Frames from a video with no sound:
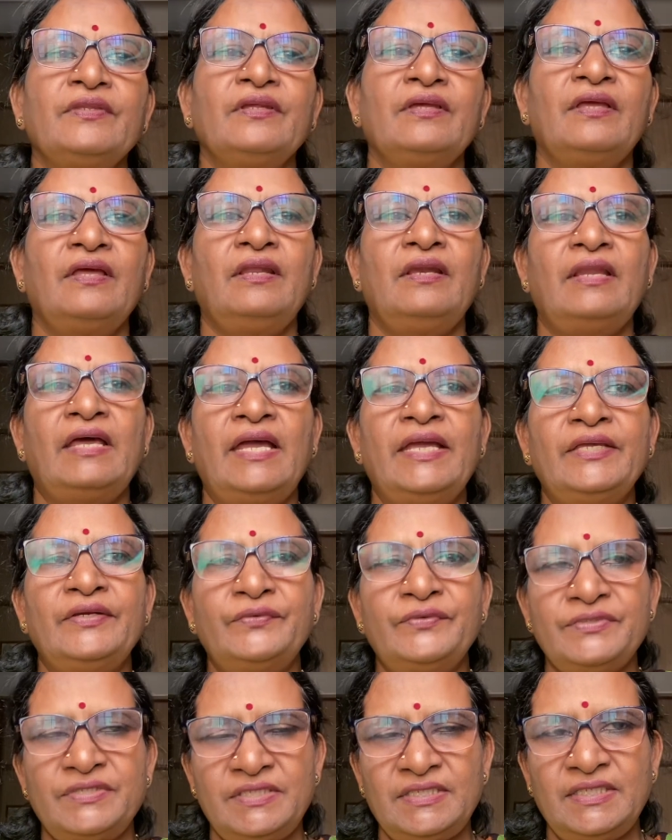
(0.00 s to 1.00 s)

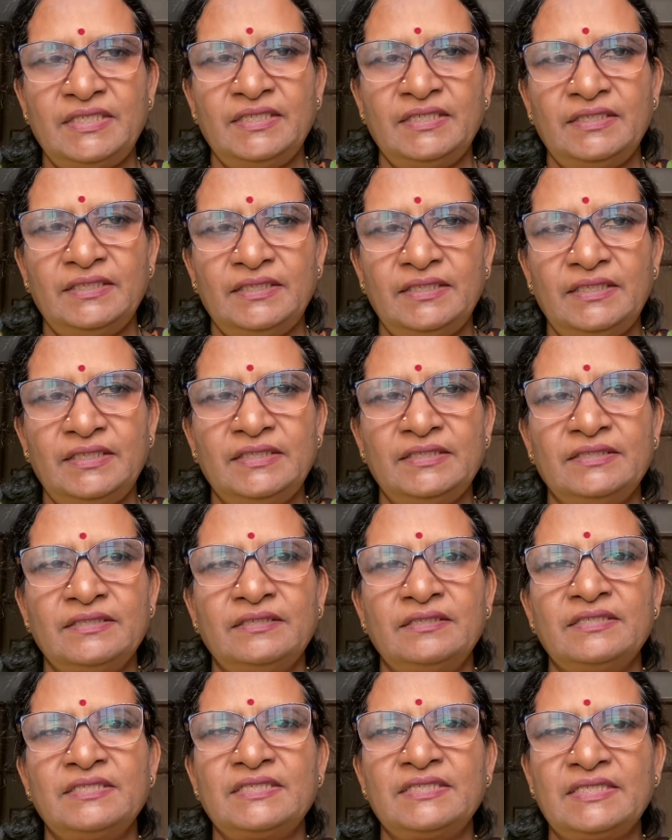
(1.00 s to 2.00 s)
Lyrogen is
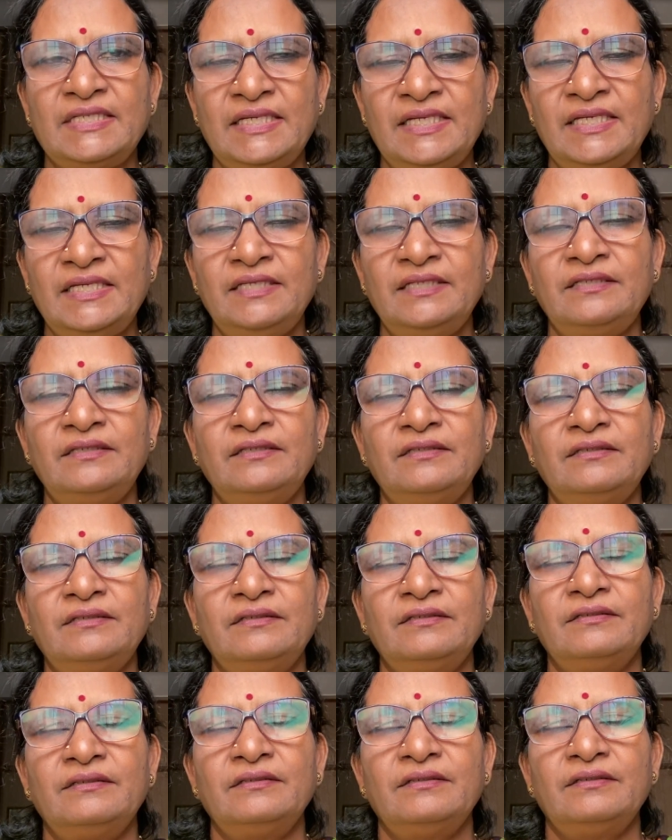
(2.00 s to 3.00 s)
a strain
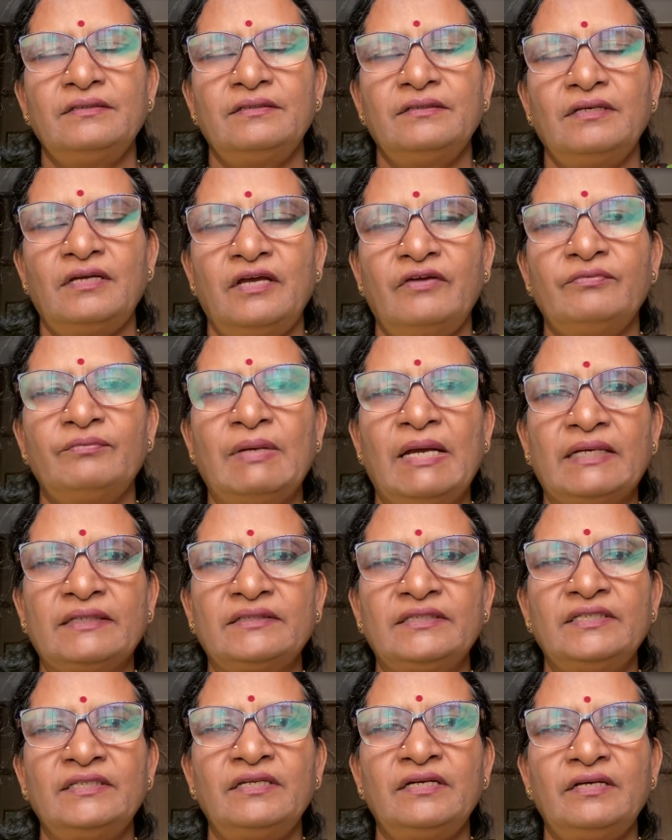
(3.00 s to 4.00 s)
of
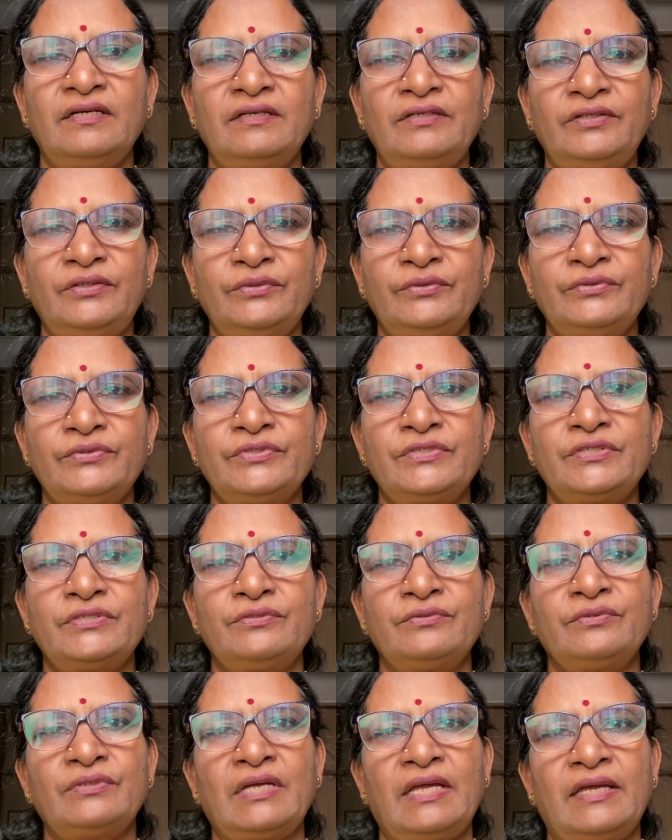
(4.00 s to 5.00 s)
bacteria used
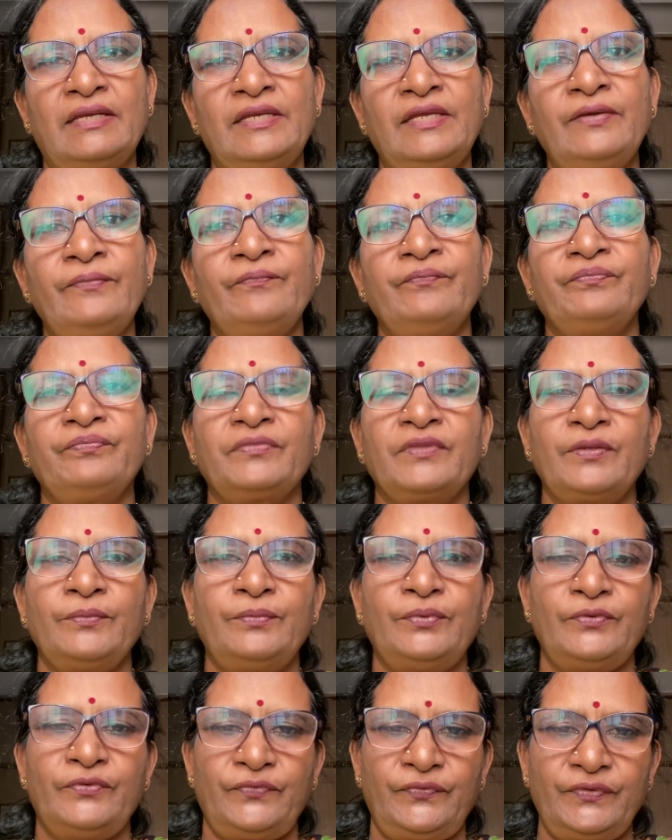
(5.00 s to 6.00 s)
to carry
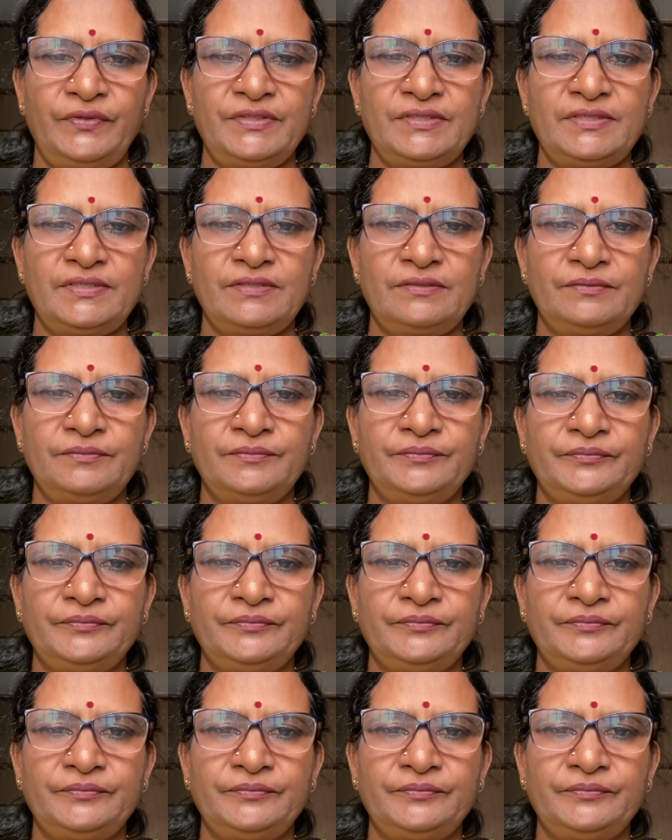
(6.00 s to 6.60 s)
prophase.